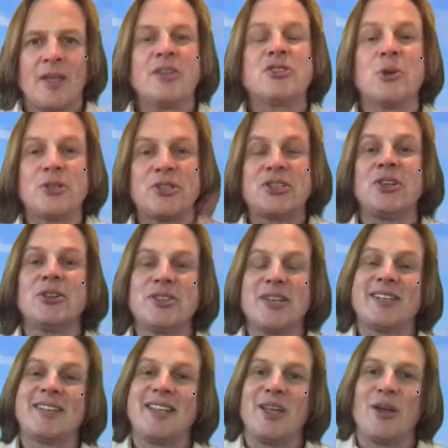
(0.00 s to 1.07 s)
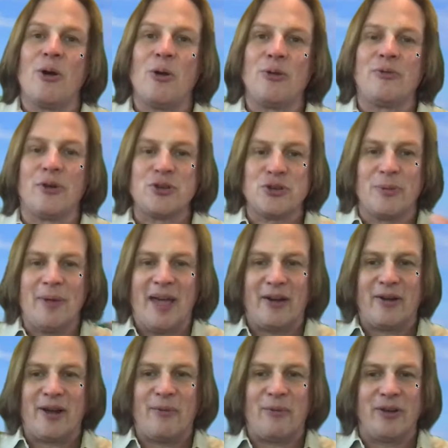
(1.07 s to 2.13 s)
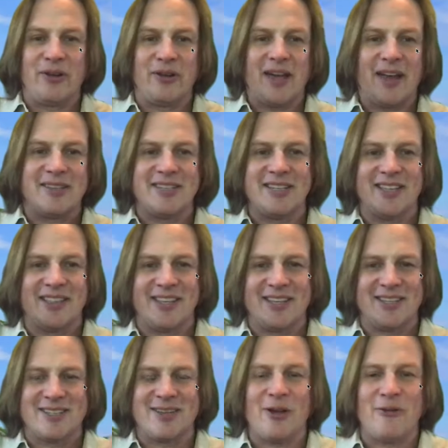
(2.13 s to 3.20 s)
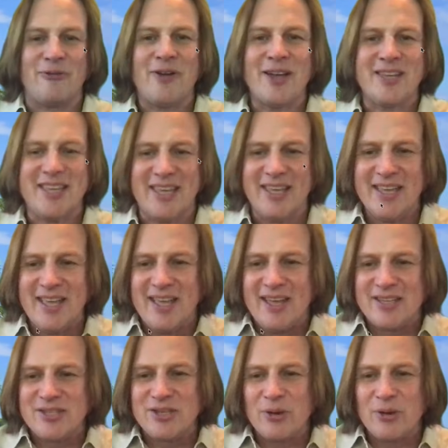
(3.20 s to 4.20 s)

So it's still set to the old virtual background where you're kind of seeing things all funky. So